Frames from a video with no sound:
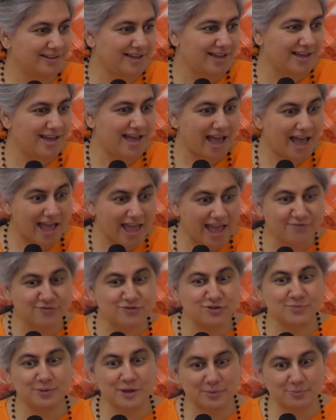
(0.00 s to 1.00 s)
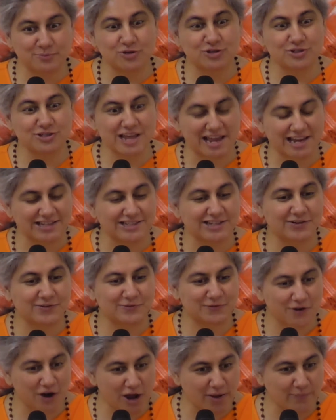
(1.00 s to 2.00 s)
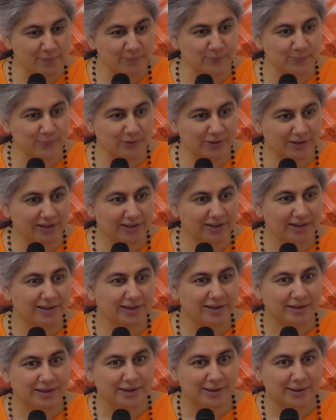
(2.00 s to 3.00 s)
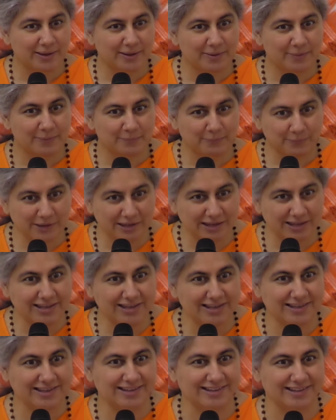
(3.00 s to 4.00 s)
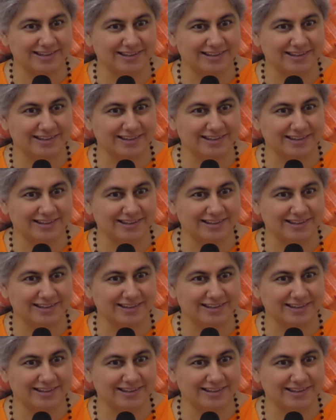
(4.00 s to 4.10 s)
I have to be protected from me.